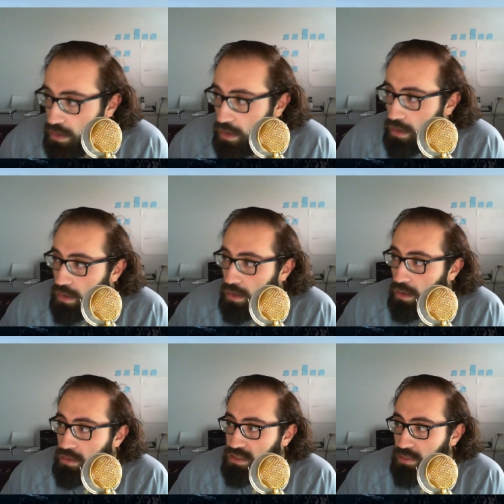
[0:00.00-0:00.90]
are
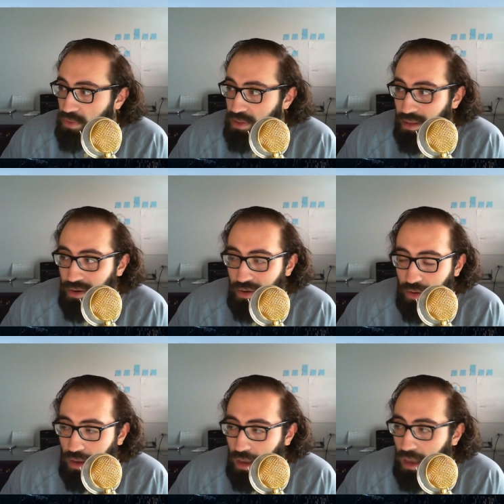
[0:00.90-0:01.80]
all something that
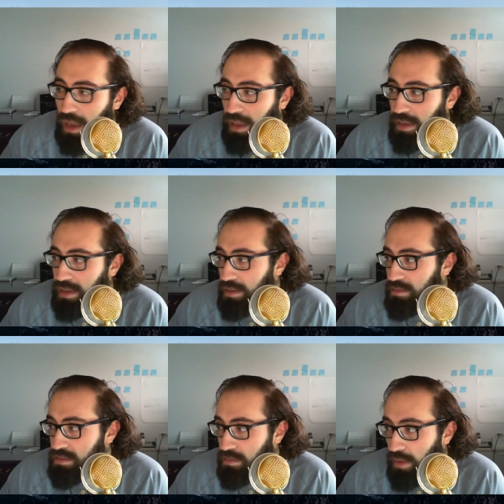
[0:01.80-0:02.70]
are high
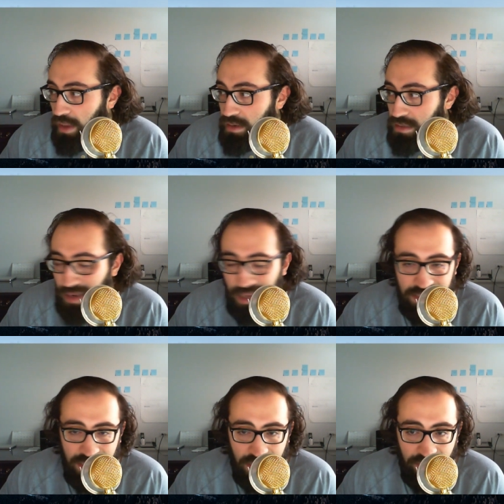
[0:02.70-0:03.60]
in demand and
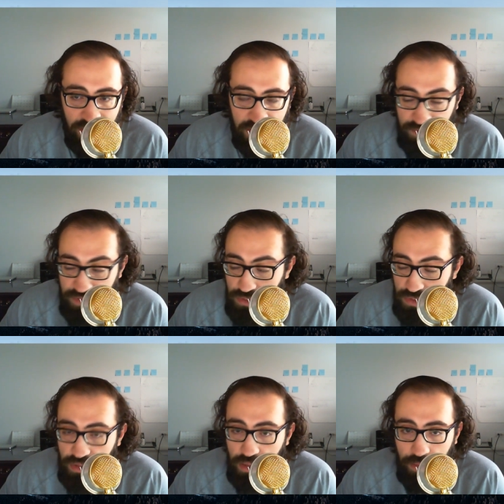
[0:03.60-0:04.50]
actually have a negative tone
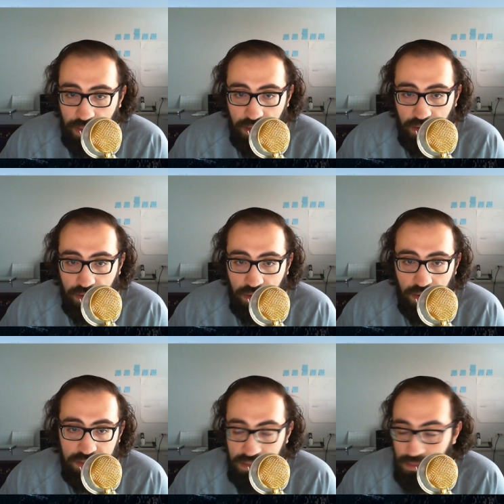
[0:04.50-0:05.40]
to them, and are
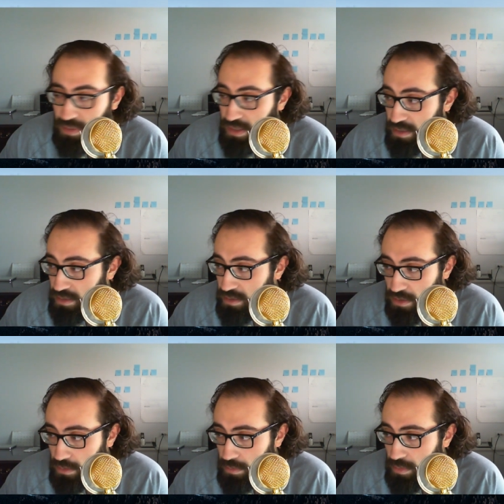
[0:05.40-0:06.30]
constantly being, you know,